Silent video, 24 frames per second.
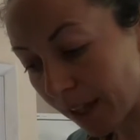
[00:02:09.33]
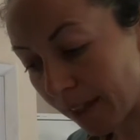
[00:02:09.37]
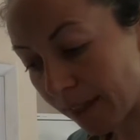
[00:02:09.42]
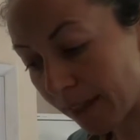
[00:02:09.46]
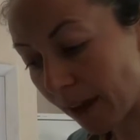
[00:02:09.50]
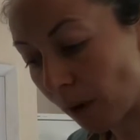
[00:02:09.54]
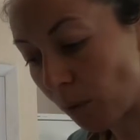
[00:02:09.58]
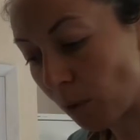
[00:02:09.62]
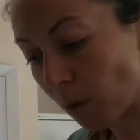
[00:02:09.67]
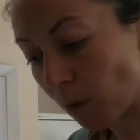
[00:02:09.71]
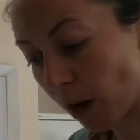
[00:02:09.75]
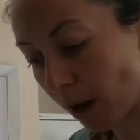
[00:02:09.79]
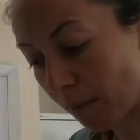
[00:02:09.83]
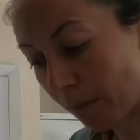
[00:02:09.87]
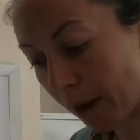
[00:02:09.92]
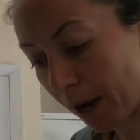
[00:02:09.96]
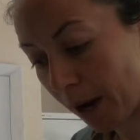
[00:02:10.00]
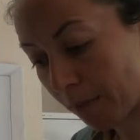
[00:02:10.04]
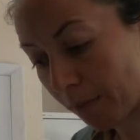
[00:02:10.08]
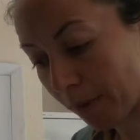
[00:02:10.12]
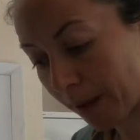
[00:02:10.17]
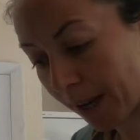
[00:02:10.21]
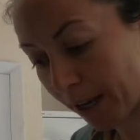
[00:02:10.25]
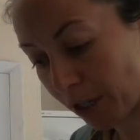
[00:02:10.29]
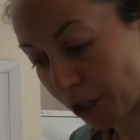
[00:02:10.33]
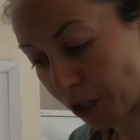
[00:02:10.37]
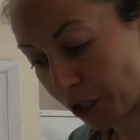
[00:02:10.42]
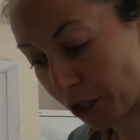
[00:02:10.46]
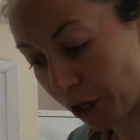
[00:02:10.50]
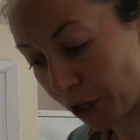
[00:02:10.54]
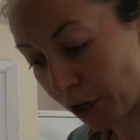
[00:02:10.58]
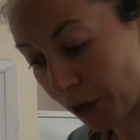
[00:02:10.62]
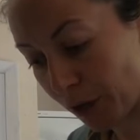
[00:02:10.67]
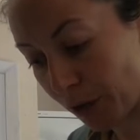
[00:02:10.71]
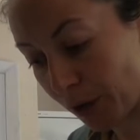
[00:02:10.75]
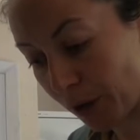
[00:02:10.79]
that will come up and
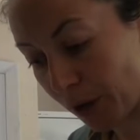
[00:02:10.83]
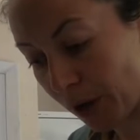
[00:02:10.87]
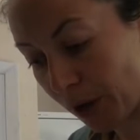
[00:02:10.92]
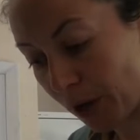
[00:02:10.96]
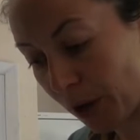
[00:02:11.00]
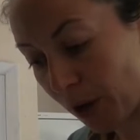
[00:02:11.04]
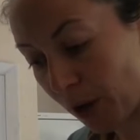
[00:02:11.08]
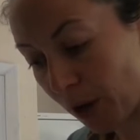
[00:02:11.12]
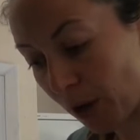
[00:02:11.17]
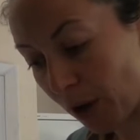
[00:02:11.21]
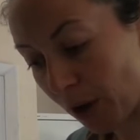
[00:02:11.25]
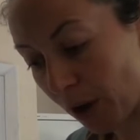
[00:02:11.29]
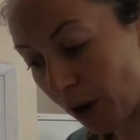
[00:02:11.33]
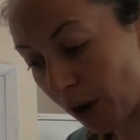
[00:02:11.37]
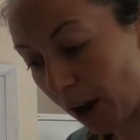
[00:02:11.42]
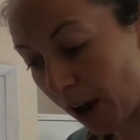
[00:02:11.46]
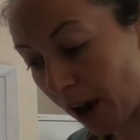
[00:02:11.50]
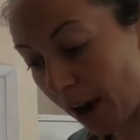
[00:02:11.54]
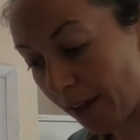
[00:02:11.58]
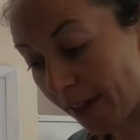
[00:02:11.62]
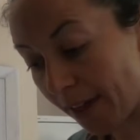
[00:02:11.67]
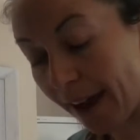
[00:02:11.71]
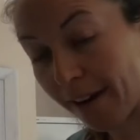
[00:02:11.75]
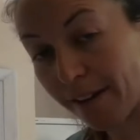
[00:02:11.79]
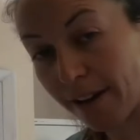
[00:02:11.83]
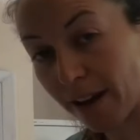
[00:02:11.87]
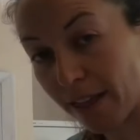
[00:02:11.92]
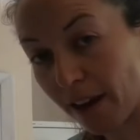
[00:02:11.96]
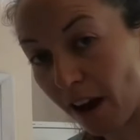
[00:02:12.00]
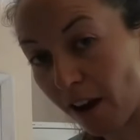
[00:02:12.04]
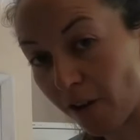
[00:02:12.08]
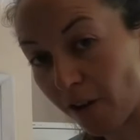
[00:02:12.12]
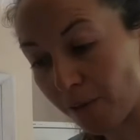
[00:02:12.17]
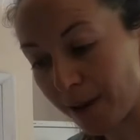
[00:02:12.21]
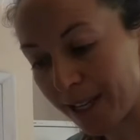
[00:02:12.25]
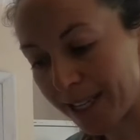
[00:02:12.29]
show the area that
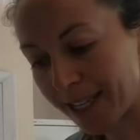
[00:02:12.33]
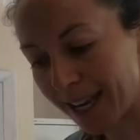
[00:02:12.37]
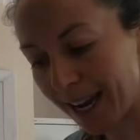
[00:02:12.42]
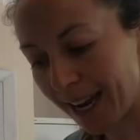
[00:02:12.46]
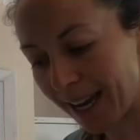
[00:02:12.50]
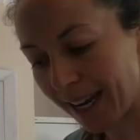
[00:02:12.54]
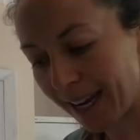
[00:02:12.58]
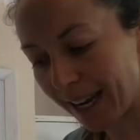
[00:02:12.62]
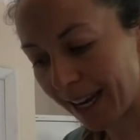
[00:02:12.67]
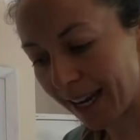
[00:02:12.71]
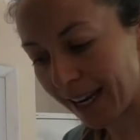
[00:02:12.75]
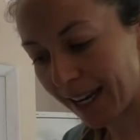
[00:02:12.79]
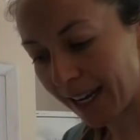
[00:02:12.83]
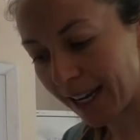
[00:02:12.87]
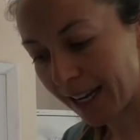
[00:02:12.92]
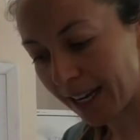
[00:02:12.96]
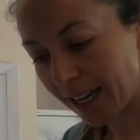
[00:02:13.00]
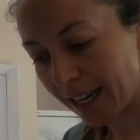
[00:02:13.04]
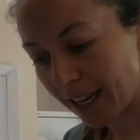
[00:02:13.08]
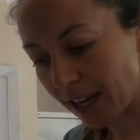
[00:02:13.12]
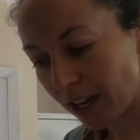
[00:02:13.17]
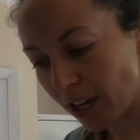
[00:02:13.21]
I've been sailing in.